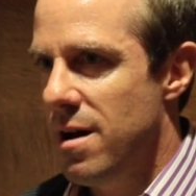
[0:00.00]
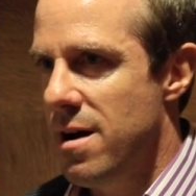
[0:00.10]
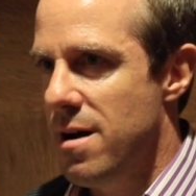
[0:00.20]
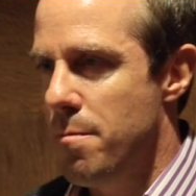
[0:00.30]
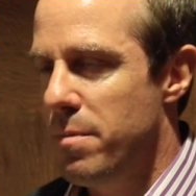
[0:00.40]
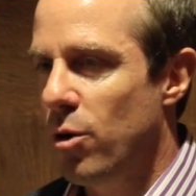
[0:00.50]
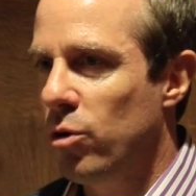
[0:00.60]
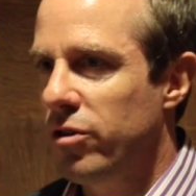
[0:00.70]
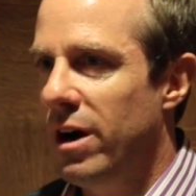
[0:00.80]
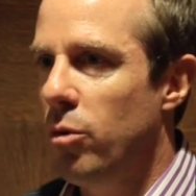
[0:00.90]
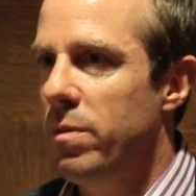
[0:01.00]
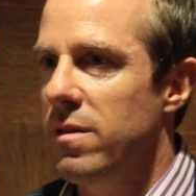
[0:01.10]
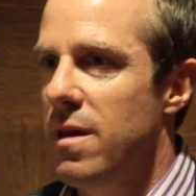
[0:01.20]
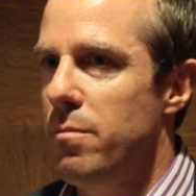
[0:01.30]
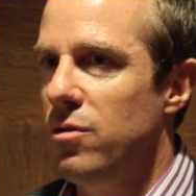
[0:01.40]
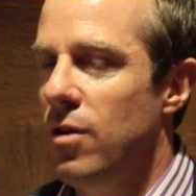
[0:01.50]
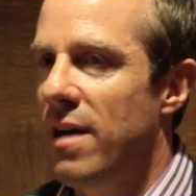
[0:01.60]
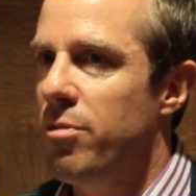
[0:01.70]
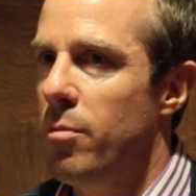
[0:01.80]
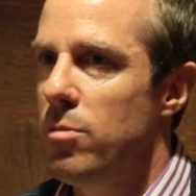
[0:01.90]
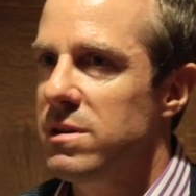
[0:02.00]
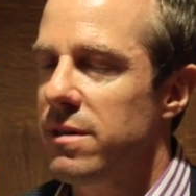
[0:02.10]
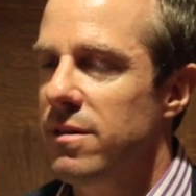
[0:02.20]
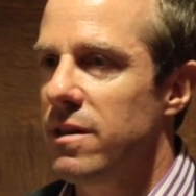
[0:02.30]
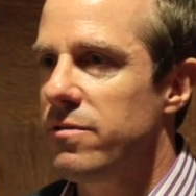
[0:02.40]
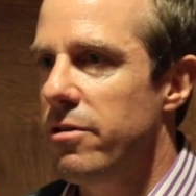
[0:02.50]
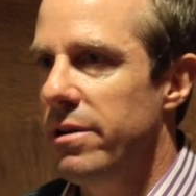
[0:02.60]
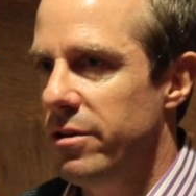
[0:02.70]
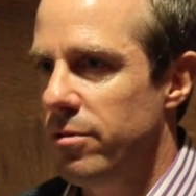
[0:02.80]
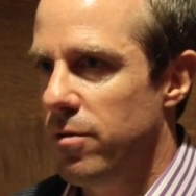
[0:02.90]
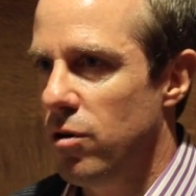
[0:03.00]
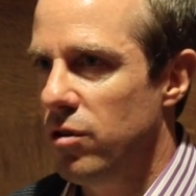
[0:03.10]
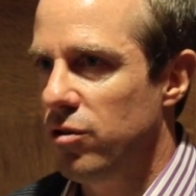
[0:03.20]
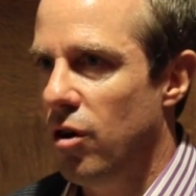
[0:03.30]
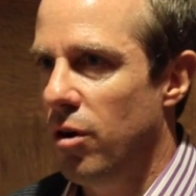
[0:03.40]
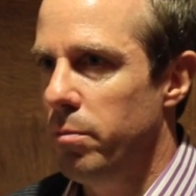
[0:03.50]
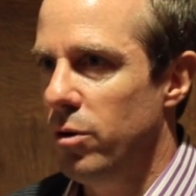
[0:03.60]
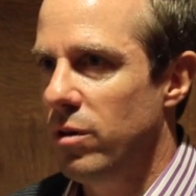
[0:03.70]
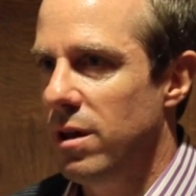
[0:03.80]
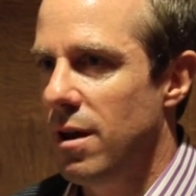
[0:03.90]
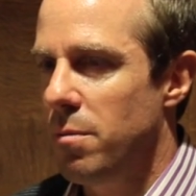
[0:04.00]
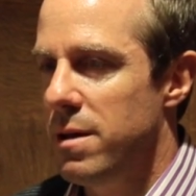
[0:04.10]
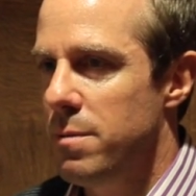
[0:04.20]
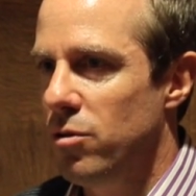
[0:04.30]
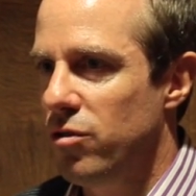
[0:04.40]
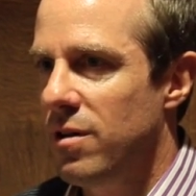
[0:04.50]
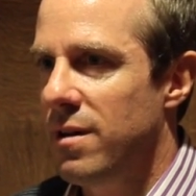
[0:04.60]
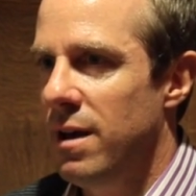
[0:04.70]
but also helping them to, at the moment, I think there's very little focus on building young people's,